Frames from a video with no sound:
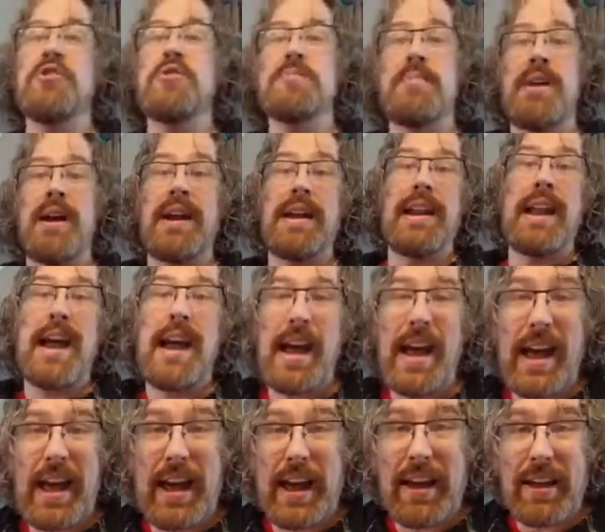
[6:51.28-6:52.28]
might
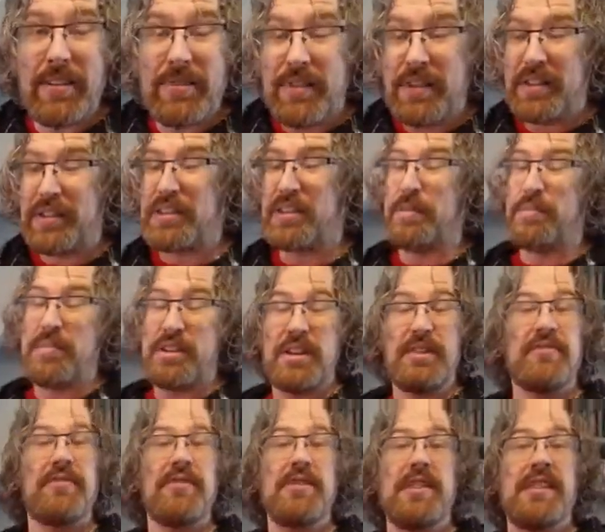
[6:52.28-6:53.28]
have some
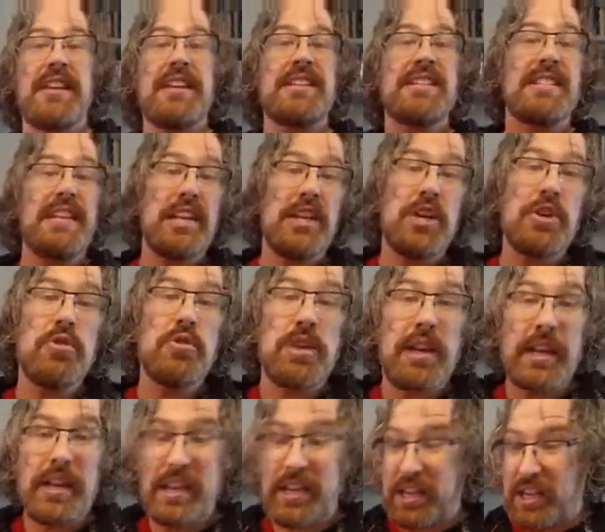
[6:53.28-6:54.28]
different things that you can